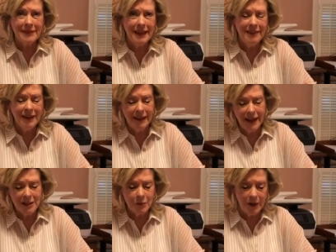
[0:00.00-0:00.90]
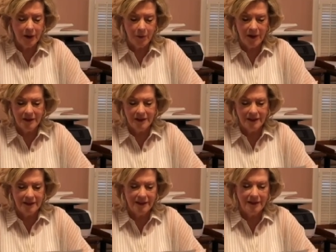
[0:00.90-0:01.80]
And the last one I wanted to
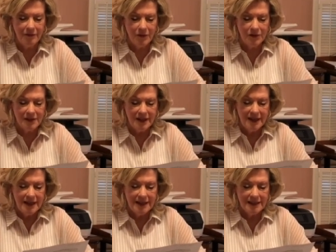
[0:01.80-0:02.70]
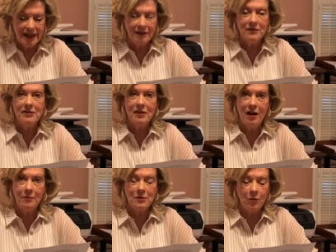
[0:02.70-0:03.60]
give you is out of
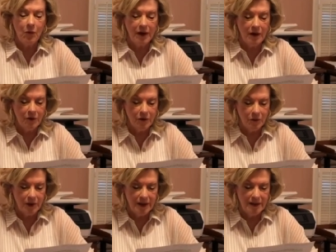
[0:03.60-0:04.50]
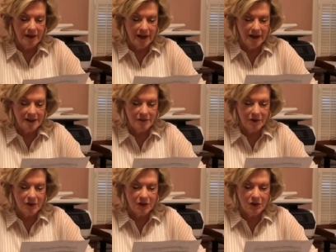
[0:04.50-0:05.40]
Psalms 103, uh, it's
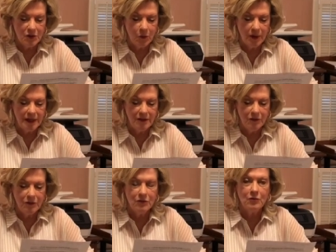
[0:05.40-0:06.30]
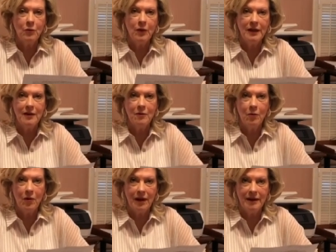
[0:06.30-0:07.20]
verses 20 through
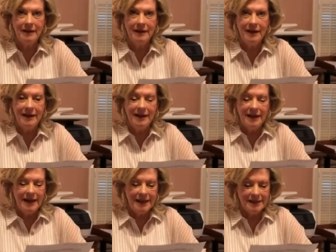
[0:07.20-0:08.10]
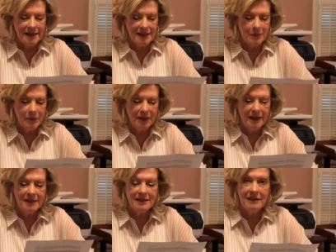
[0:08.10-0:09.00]
21. It says,
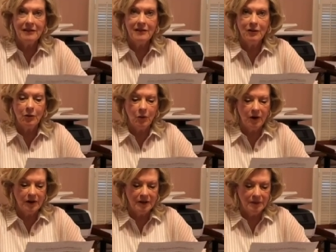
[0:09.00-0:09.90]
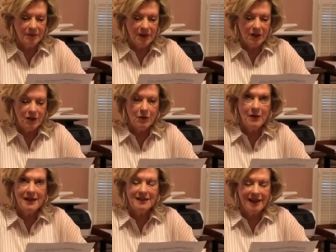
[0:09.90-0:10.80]
Bless the Lord, you
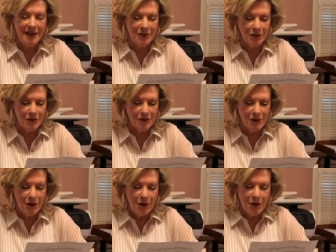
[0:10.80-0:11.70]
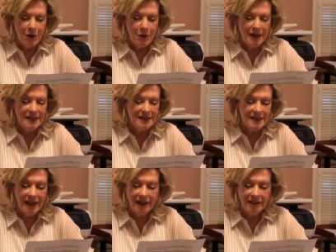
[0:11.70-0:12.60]
his angels, who
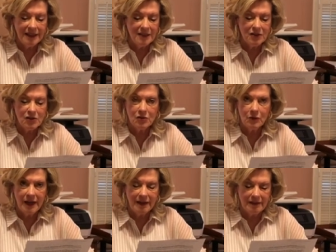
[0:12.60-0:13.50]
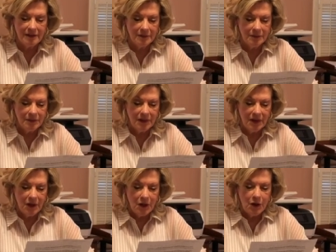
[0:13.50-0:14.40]
excel in strength,
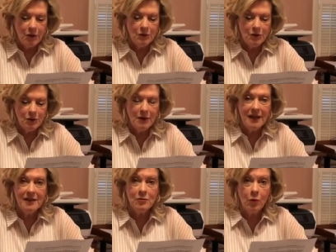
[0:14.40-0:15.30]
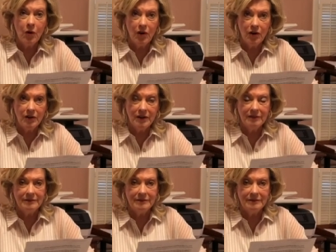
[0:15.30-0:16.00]
who do his word.